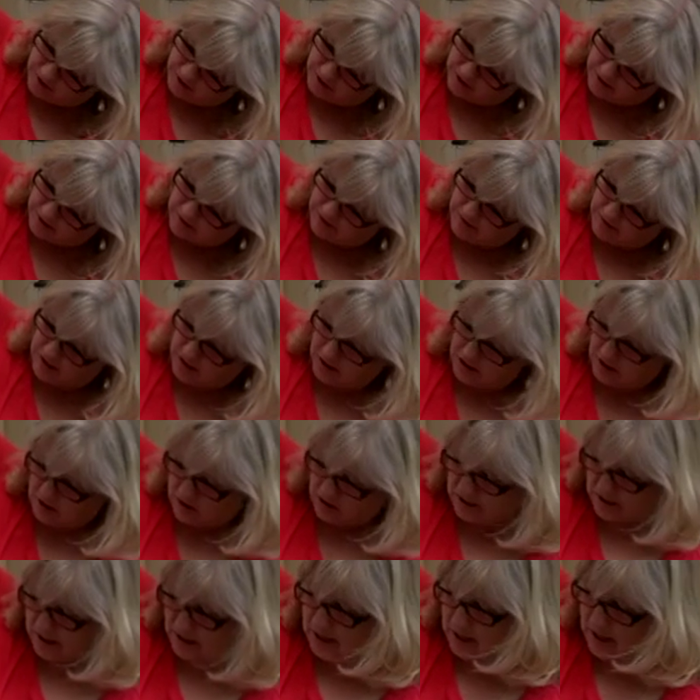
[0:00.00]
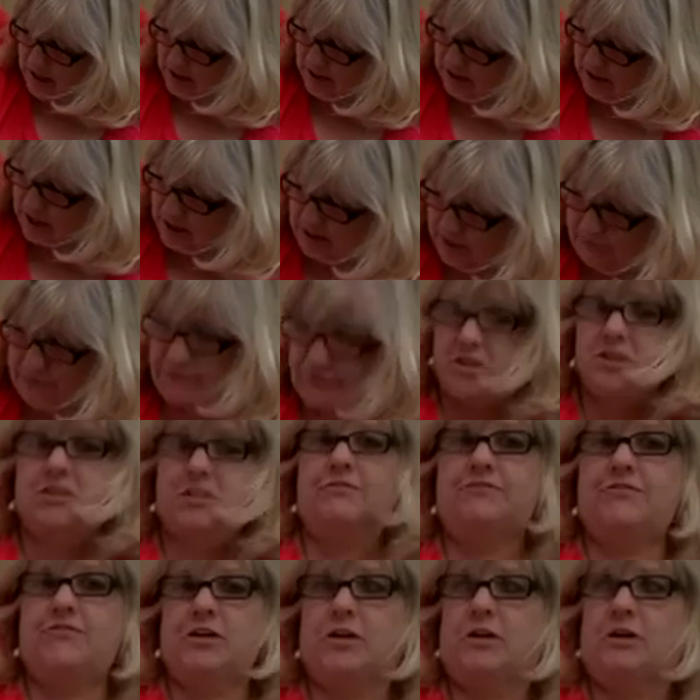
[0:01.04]
and it gives it just a nice kind of fresh
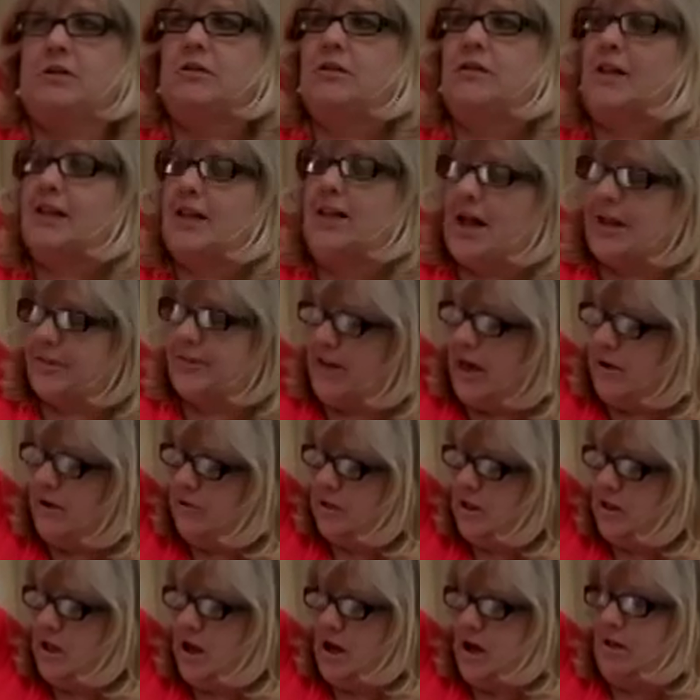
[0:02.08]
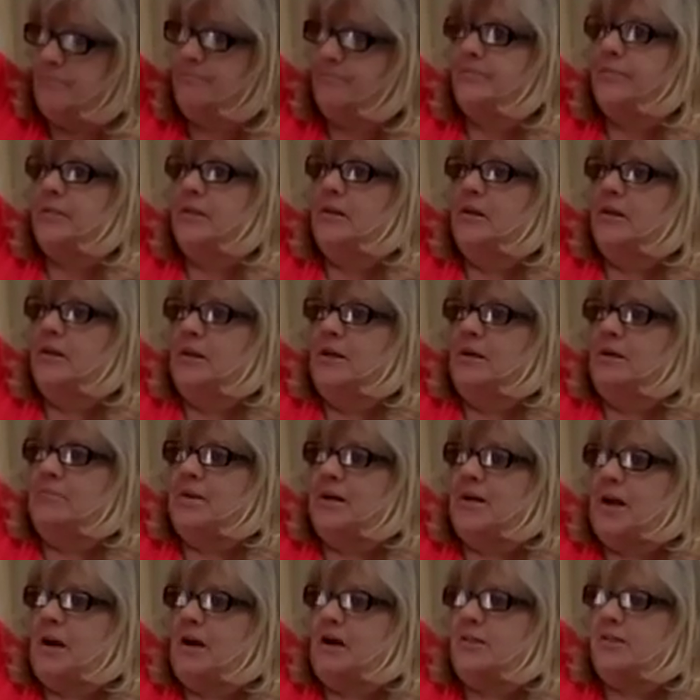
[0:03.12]
feel. I like that one a lot. But
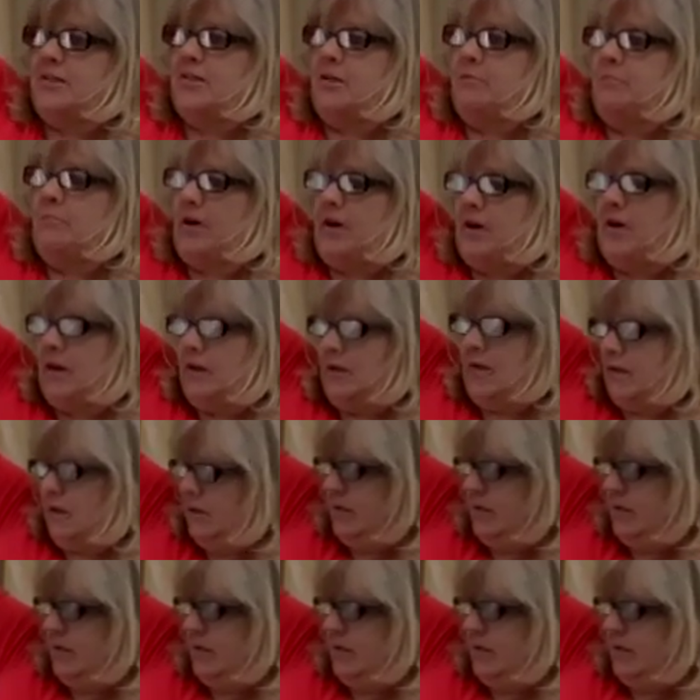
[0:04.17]
I also bought